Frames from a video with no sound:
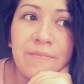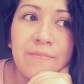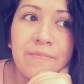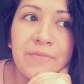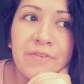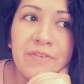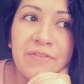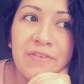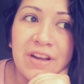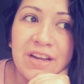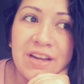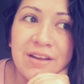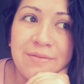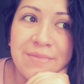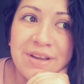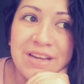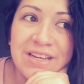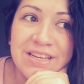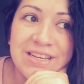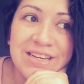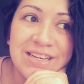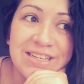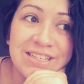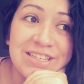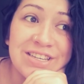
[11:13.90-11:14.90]
If I can
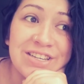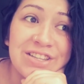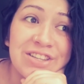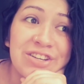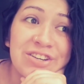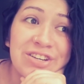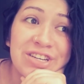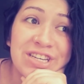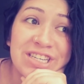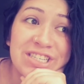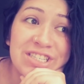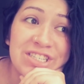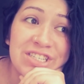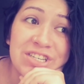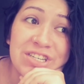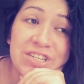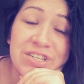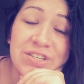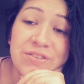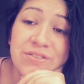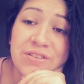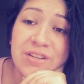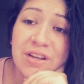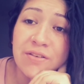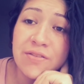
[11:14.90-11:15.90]
make it to
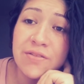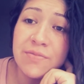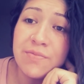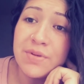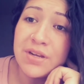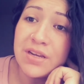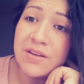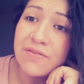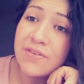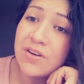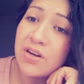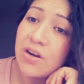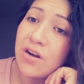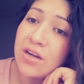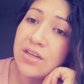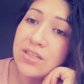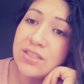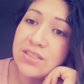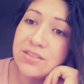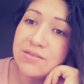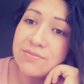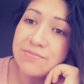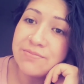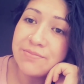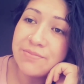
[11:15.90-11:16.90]
32, that would be even
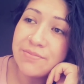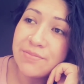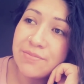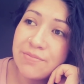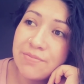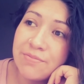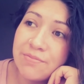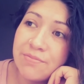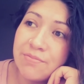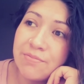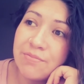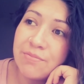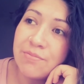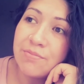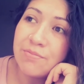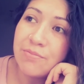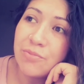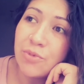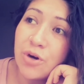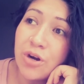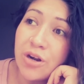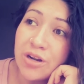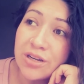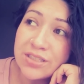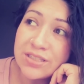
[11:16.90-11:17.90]
awesome,
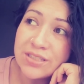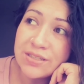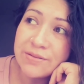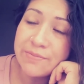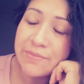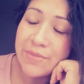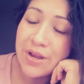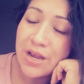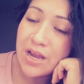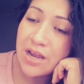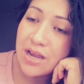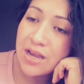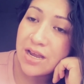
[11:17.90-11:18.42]
more awesome.